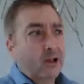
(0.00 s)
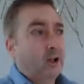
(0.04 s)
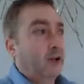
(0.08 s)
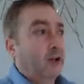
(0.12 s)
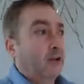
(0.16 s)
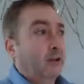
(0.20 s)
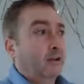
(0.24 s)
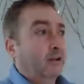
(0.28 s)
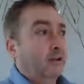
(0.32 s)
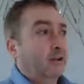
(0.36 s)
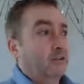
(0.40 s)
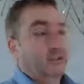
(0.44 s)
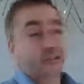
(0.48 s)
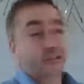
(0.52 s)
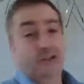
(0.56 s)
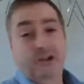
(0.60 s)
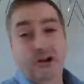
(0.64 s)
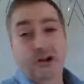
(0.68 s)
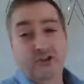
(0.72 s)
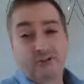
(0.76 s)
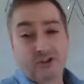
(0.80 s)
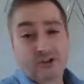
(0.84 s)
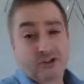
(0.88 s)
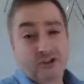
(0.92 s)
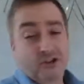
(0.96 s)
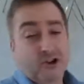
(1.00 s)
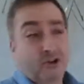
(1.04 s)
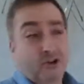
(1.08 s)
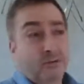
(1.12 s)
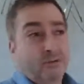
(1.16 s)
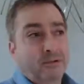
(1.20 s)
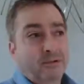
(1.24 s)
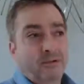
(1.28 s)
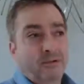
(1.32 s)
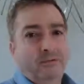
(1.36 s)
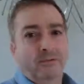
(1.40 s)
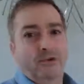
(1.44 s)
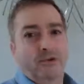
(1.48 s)
At a coffee
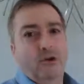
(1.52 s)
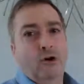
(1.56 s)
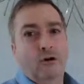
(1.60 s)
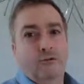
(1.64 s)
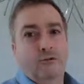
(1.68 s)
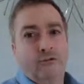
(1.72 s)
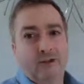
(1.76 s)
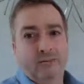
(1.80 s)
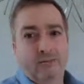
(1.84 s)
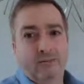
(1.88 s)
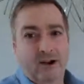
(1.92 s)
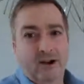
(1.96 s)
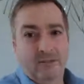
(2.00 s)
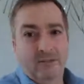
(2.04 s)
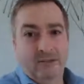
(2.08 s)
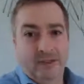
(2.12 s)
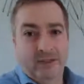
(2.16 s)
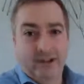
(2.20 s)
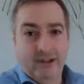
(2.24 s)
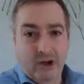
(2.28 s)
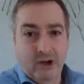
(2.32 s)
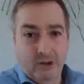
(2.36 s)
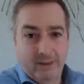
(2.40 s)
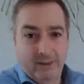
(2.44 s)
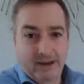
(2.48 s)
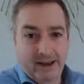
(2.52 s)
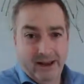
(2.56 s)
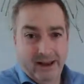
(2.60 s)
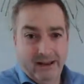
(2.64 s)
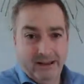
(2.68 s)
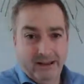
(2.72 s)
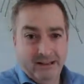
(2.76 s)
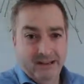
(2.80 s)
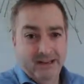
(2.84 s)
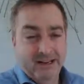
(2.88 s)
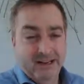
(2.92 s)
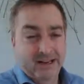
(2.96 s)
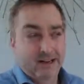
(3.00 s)
shop, coffee might be the
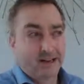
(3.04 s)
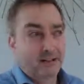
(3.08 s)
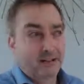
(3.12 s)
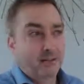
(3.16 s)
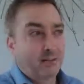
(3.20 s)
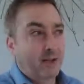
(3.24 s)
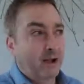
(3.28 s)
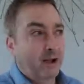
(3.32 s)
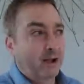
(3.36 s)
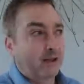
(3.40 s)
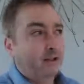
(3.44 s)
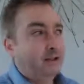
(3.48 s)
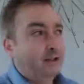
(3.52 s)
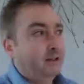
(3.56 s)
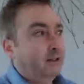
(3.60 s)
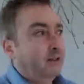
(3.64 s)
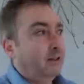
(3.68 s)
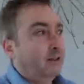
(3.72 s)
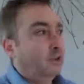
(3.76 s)
commonality, and you might